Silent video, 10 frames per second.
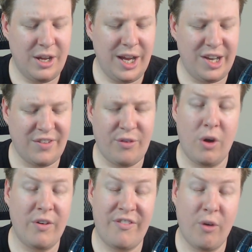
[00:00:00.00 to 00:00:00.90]
it's a
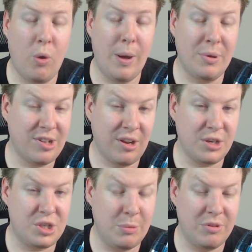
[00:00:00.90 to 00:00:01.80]
4 weapon slot
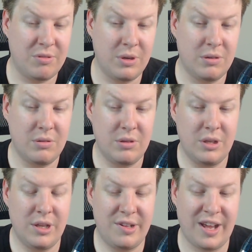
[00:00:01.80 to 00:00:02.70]
ship as well.
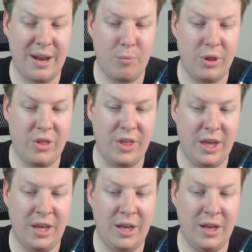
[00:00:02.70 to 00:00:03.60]
Same with
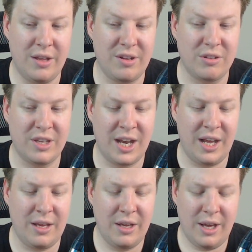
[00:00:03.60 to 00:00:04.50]
the Zoltan
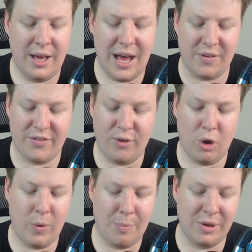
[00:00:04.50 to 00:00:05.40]
A. Having 4
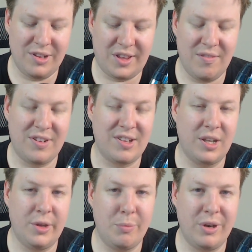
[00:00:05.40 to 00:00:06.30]
weapons gives us a
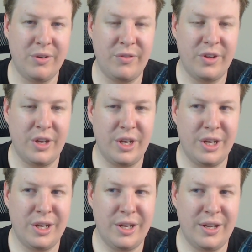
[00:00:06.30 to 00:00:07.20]
little bit of
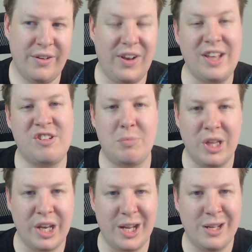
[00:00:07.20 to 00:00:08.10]

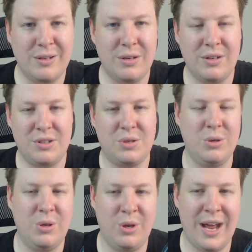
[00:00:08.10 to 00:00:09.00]
flexibility
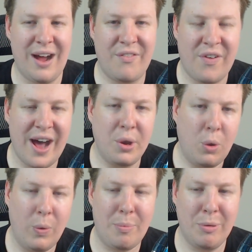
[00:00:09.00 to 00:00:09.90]
to our final
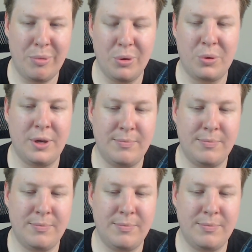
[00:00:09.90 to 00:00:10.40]
weapon build.